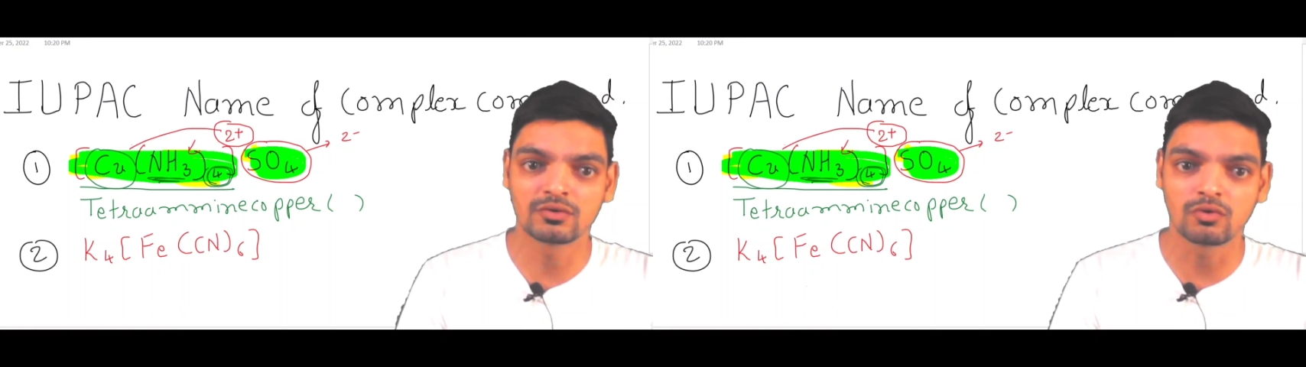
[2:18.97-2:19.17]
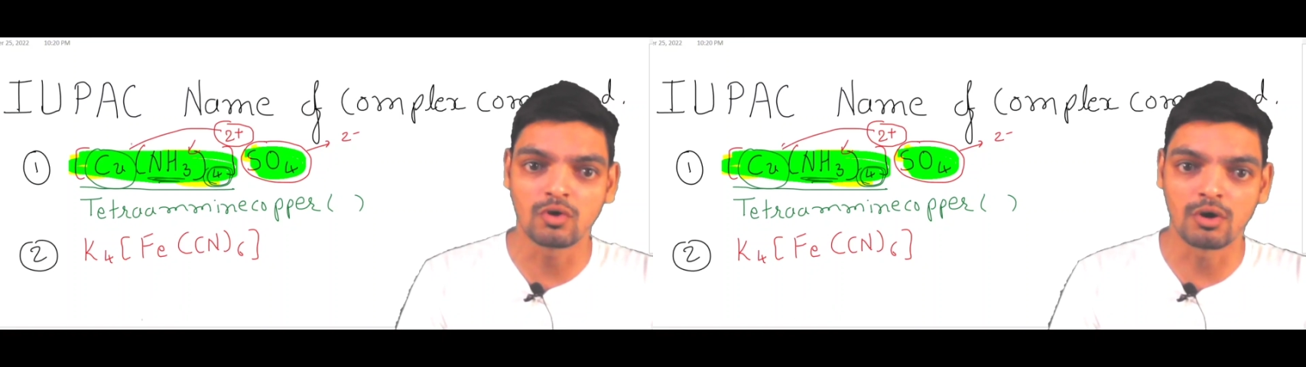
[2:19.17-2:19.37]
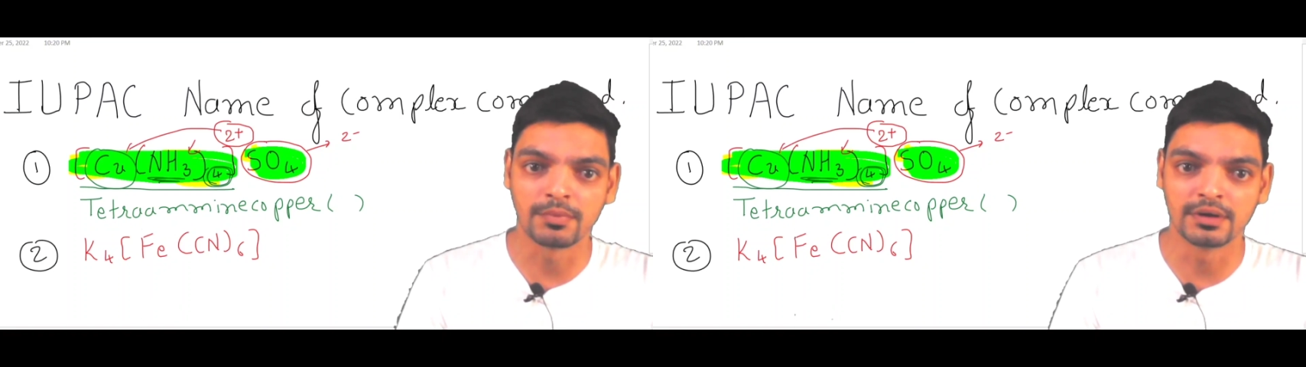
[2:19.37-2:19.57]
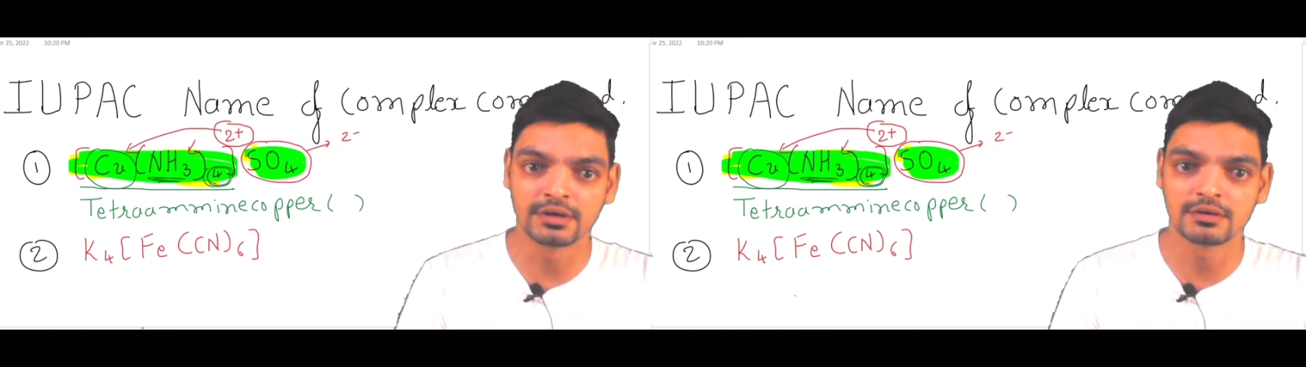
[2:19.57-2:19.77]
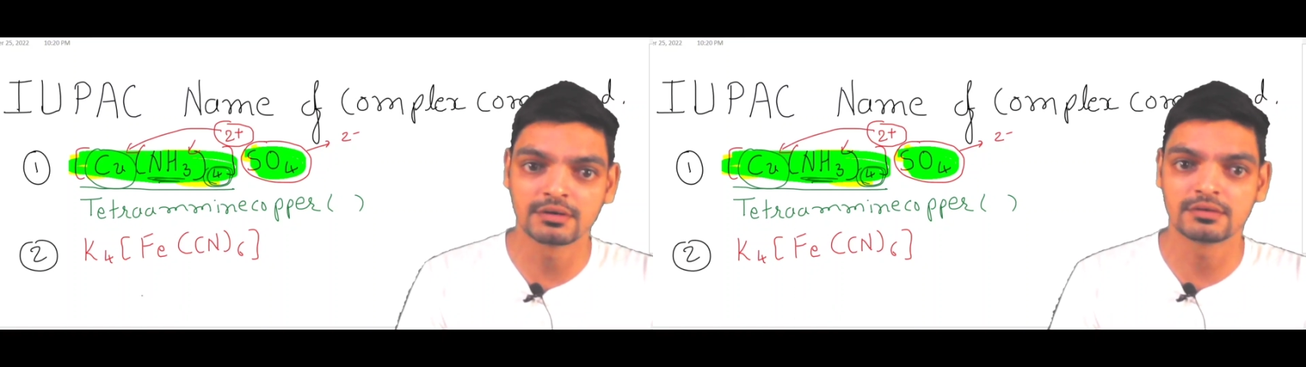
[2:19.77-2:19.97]
copper
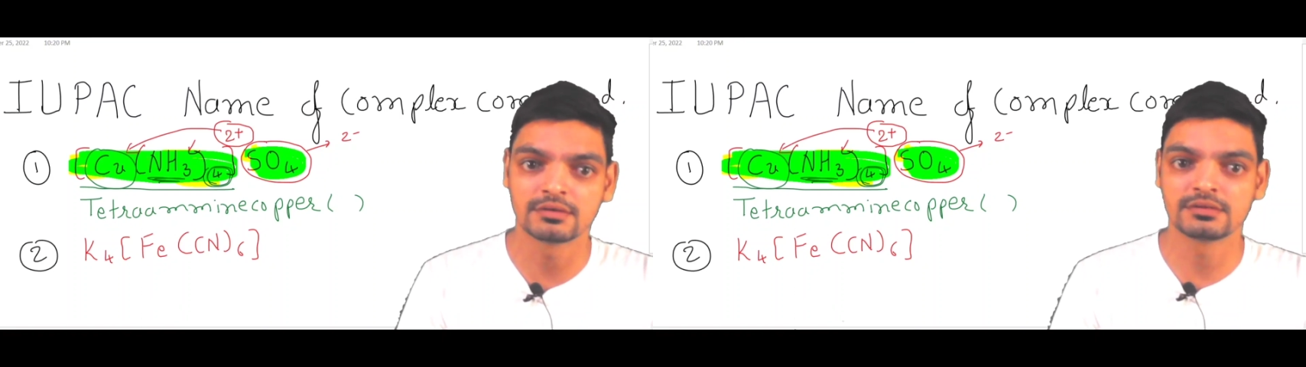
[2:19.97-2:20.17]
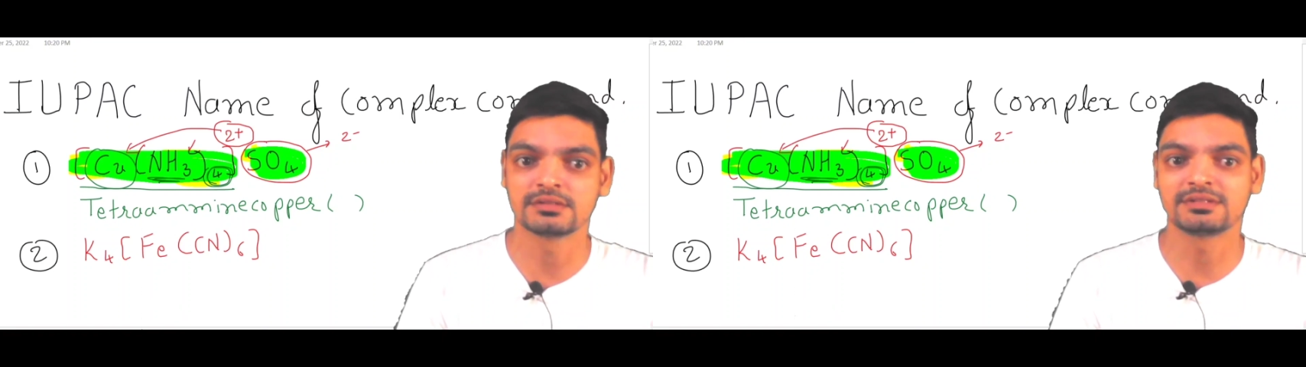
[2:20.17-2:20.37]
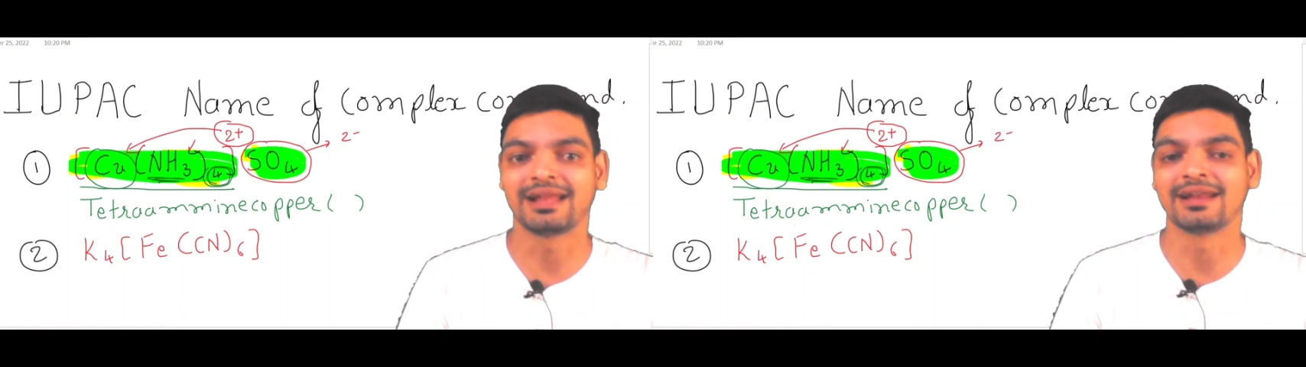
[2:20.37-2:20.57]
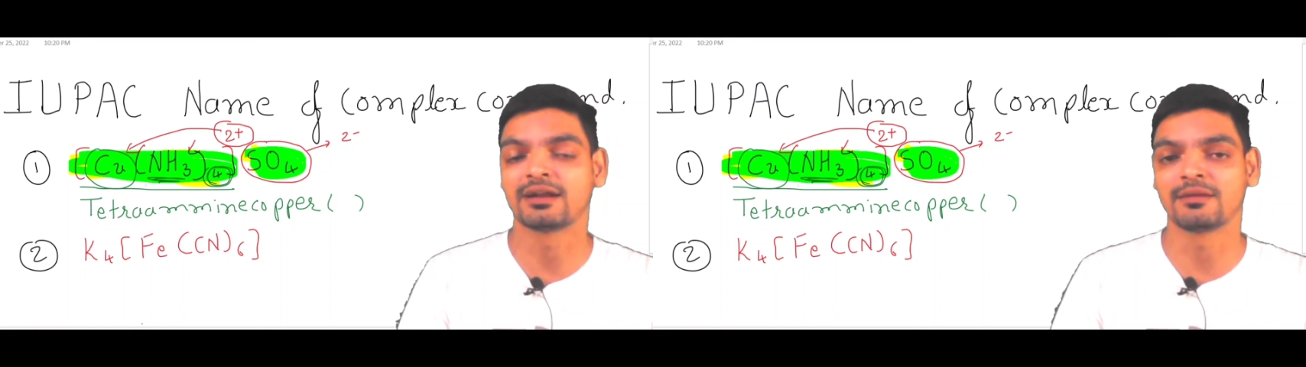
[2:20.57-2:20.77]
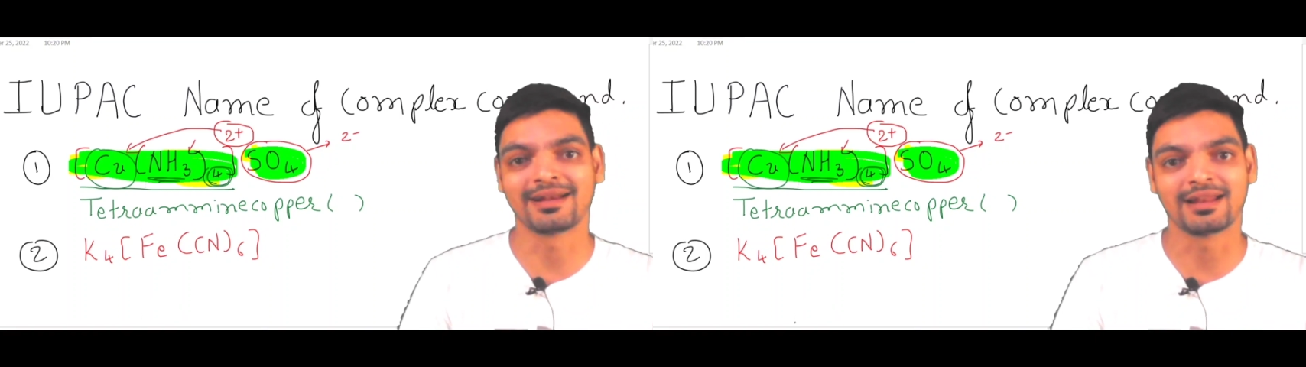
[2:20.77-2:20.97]
central
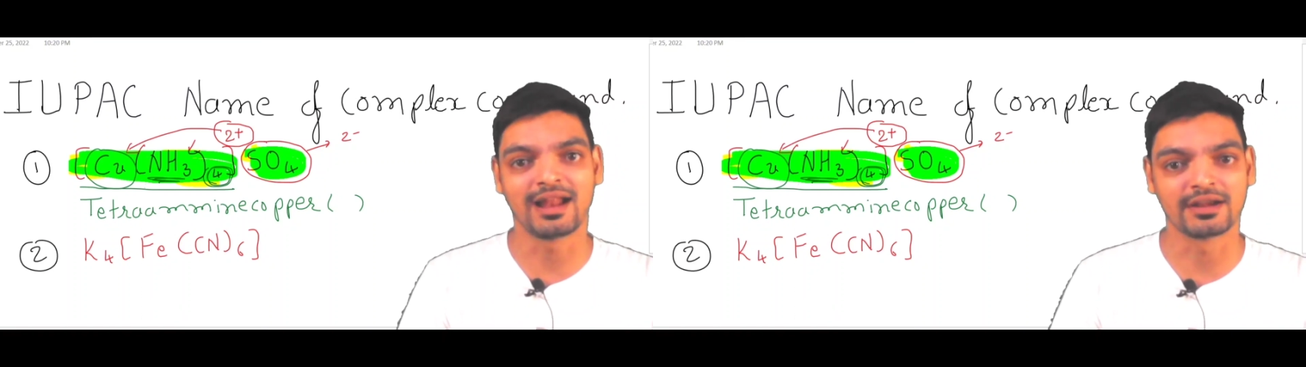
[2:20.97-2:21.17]
metal atom.